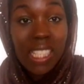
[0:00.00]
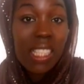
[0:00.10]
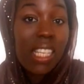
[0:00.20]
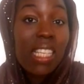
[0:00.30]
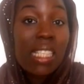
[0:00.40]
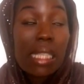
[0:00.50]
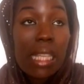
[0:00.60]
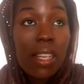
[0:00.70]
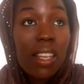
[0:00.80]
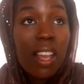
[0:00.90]
This is
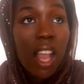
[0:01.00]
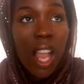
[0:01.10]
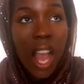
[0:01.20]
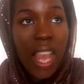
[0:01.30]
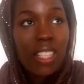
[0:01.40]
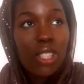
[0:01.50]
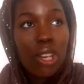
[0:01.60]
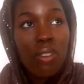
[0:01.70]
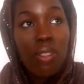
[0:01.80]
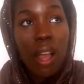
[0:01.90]
the kind
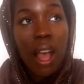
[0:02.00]
of